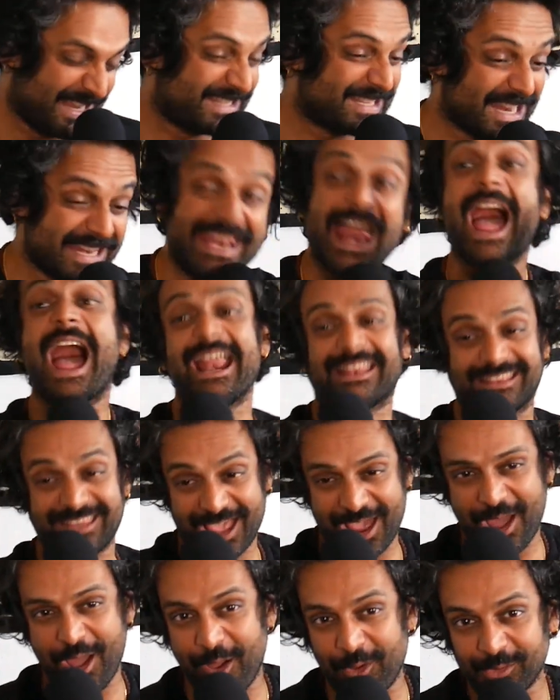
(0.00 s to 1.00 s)
He did not,
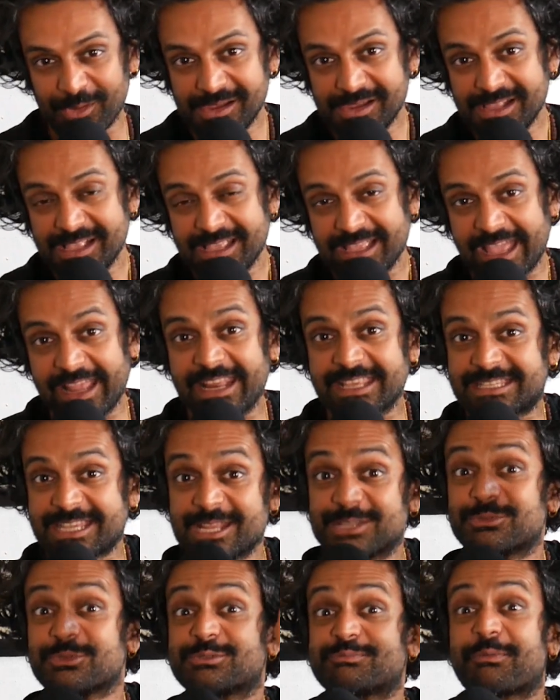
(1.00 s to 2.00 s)
though.
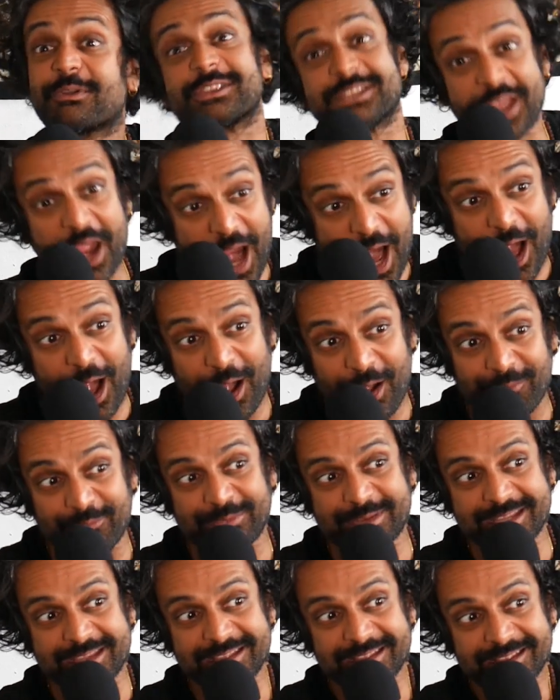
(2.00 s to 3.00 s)
Innocence was
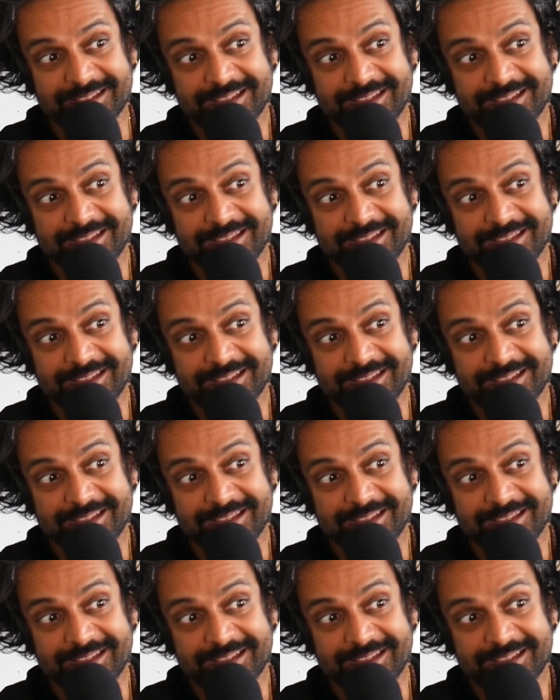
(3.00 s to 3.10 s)
preserved.